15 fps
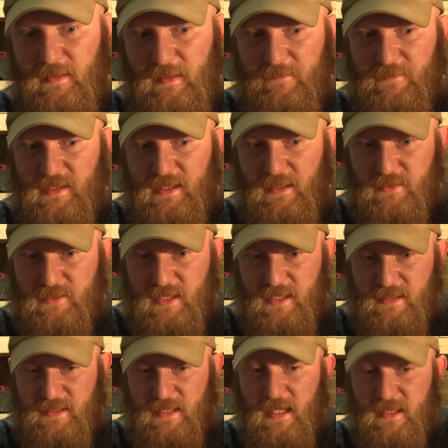If
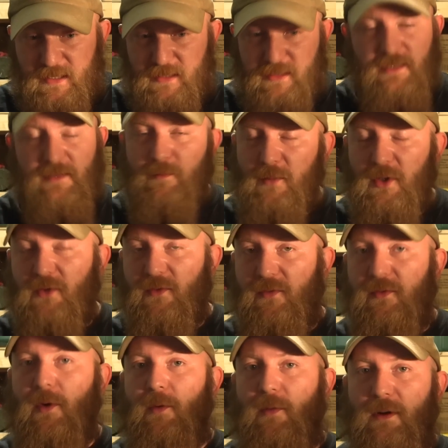DOJ doesn't move
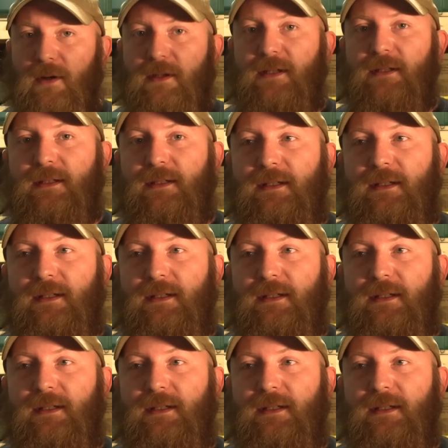forward,